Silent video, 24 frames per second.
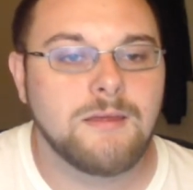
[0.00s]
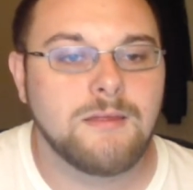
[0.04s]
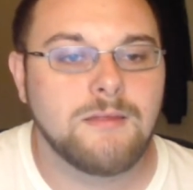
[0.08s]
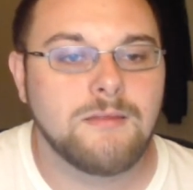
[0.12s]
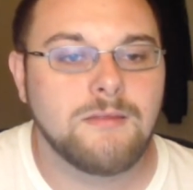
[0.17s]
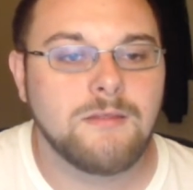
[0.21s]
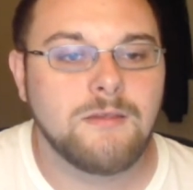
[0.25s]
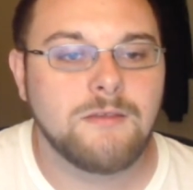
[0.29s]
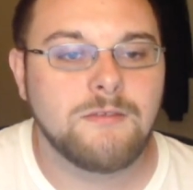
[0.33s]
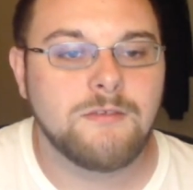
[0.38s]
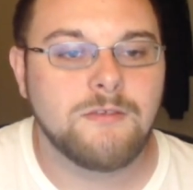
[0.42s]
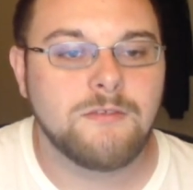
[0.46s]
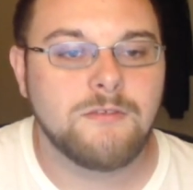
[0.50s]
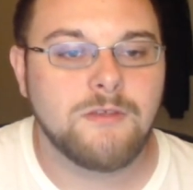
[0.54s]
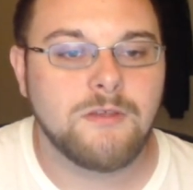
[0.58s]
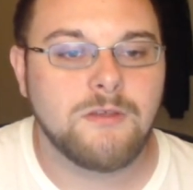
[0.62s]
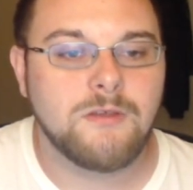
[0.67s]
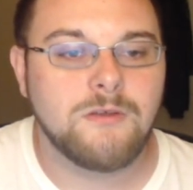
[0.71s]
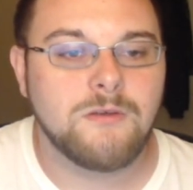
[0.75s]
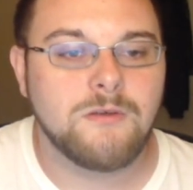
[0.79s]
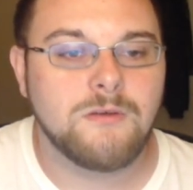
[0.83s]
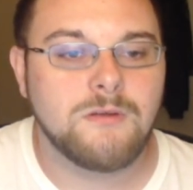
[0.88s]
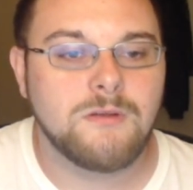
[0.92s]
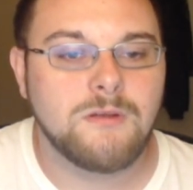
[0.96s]
This isn't
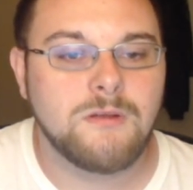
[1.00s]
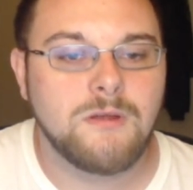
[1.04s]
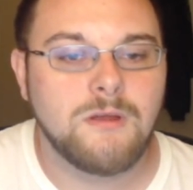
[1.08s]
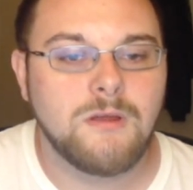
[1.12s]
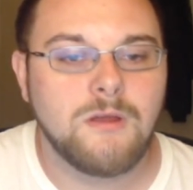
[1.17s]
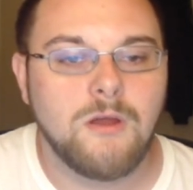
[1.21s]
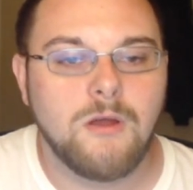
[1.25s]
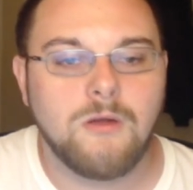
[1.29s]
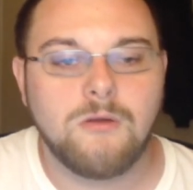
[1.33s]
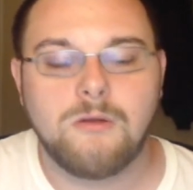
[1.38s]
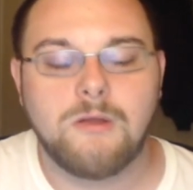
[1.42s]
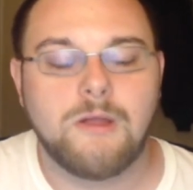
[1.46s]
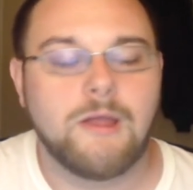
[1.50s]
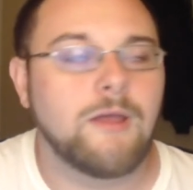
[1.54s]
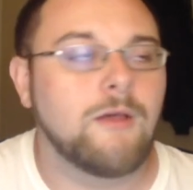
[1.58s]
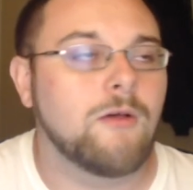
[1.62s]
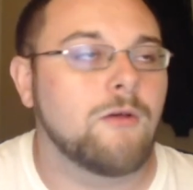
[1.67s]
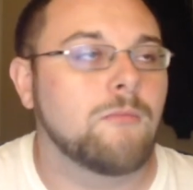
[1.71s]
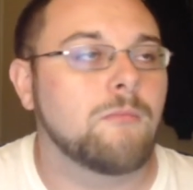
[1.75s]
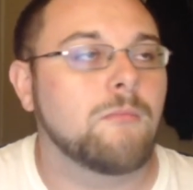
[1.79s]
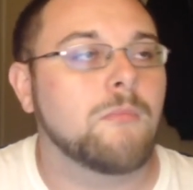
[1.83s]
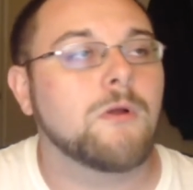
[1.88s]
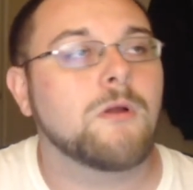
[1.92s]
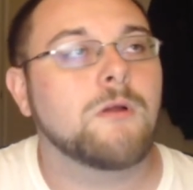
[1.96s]
good. Or hell,
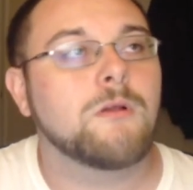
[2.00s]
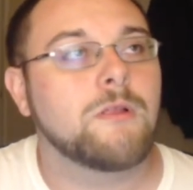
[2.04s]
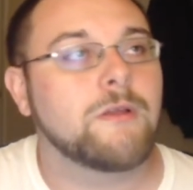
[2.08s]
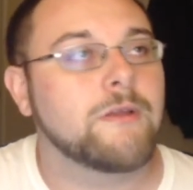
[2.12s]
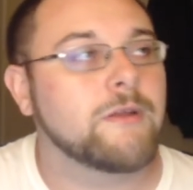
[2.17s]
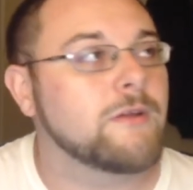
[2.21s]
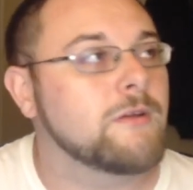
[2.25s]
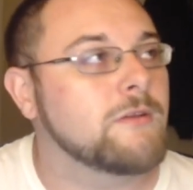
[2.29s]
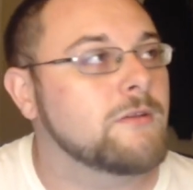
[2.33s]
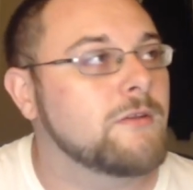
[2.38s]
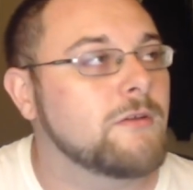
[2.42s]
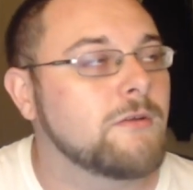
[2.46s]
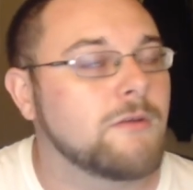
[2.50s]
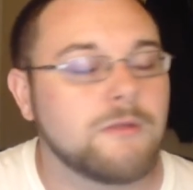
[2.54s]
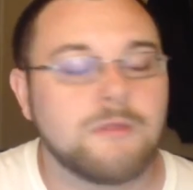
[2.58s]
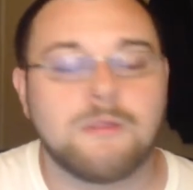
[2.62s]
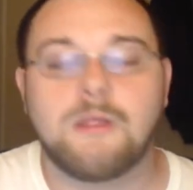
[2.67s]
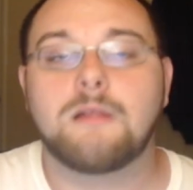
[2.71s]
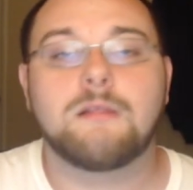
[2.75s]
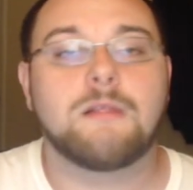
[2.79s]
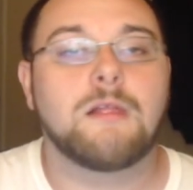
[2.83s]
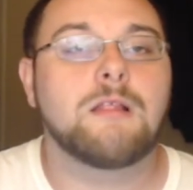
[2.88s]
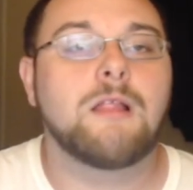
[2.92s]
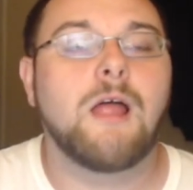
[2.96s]
Merlin could do it. A
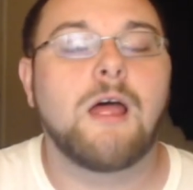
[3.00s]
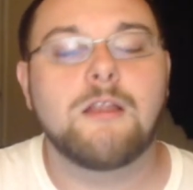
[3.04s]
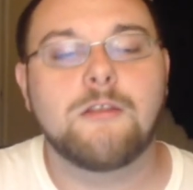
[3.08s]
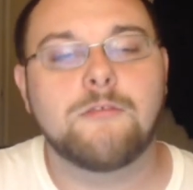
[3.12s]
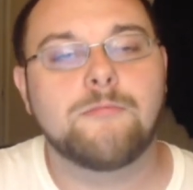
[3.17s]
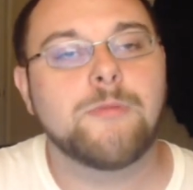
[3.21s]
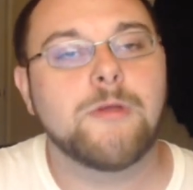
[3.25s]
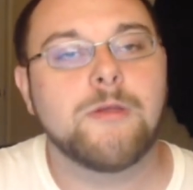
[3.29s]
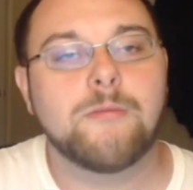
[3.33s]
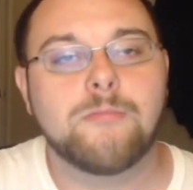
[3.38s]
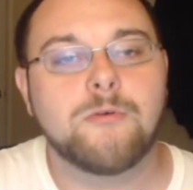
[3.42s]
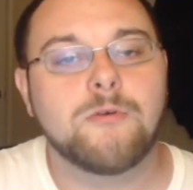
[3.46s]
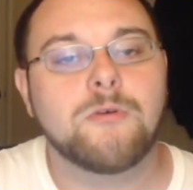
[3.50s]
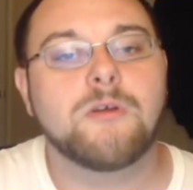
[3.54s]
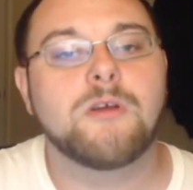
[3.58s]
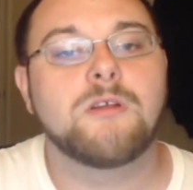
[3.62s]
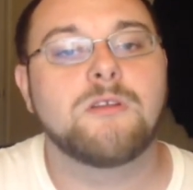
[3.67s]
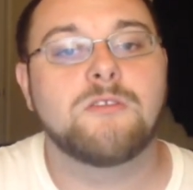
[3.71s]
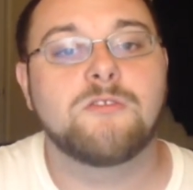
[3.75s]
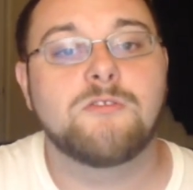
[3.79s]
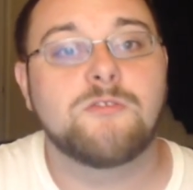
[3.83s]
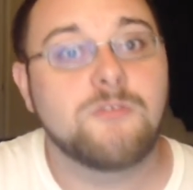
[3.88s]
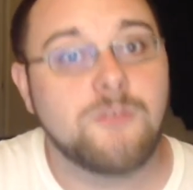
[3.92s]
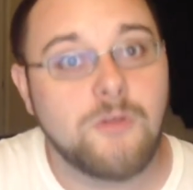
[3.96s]
lot of people could
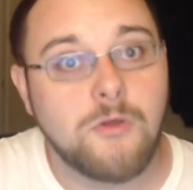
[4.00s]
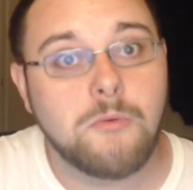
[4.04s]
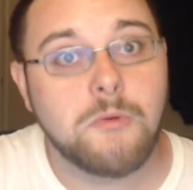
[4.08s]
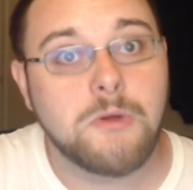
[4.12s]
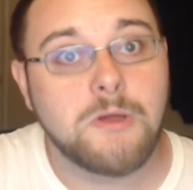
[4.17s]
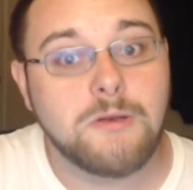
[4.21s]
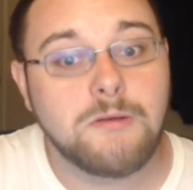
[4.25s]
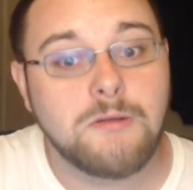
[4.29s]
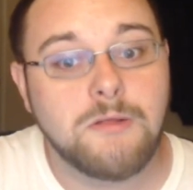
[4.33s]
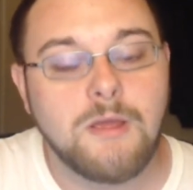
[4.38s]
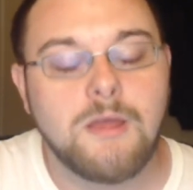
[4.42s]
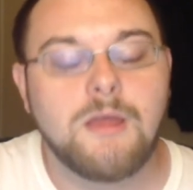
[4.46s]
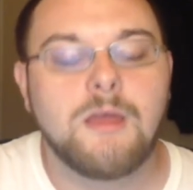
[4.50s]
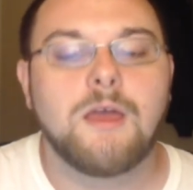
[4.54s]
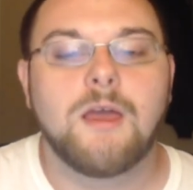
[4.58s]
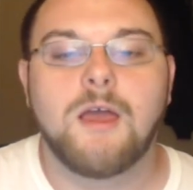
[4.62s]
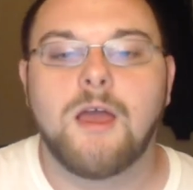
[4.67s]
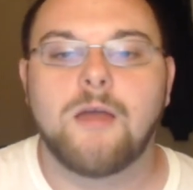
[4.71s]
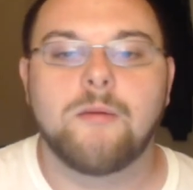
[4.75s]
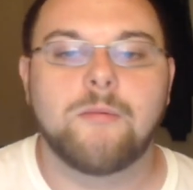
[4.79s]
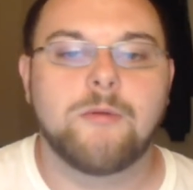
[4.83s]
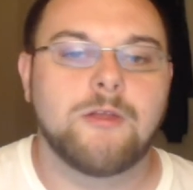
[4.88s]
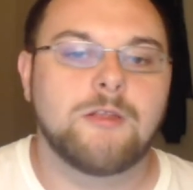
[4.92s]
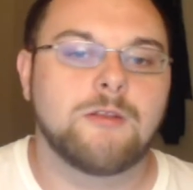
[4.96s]
do it.
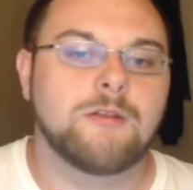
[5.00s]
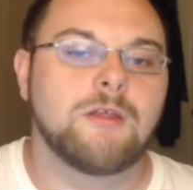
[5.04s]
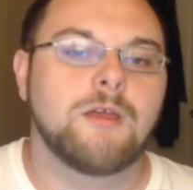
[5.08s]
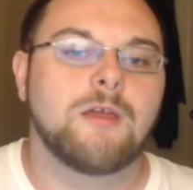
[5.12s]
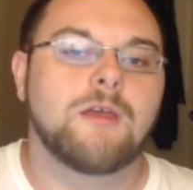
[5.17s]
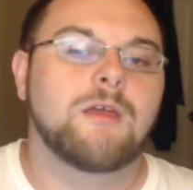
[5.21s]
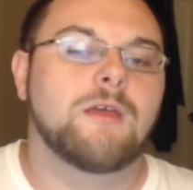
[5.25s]
I mean,